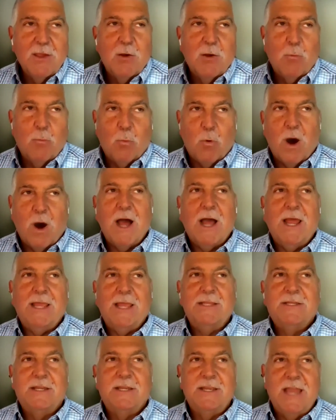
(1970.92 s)
why
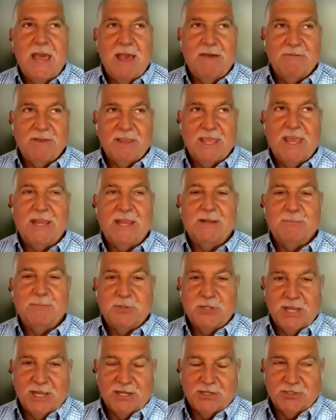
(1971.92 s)
to navigate
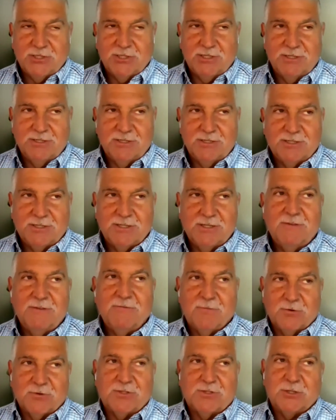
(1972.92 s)
objections
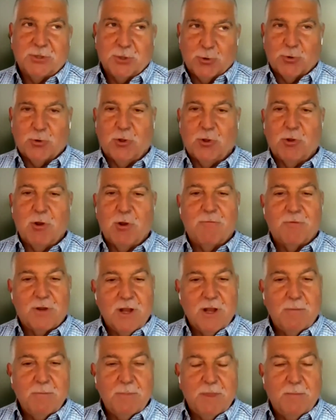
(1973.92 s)
versus hurdle or
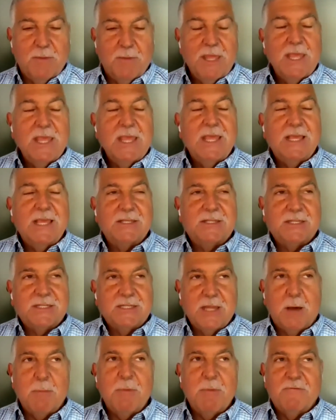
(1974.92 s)
overcome them, is
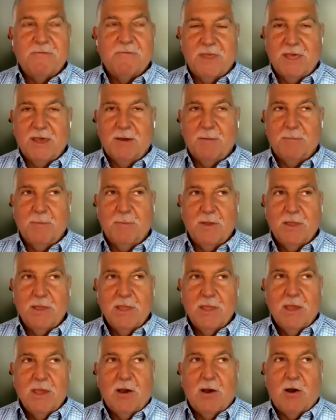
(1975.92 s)
some of them
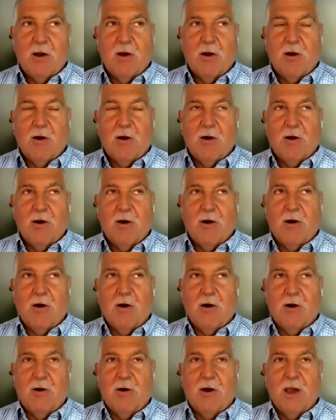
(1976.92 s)

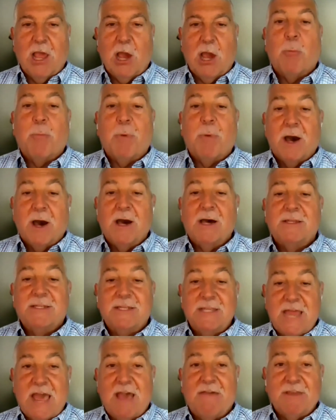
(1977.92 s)
help us
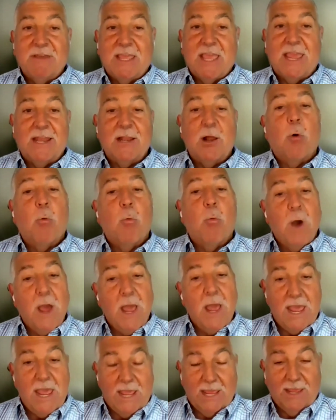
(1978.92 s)
navigate
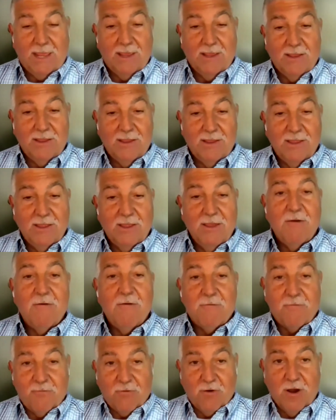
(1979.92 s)
away
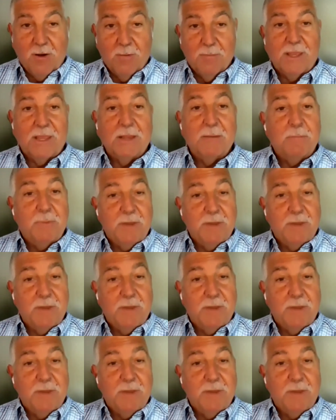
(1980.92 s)
from it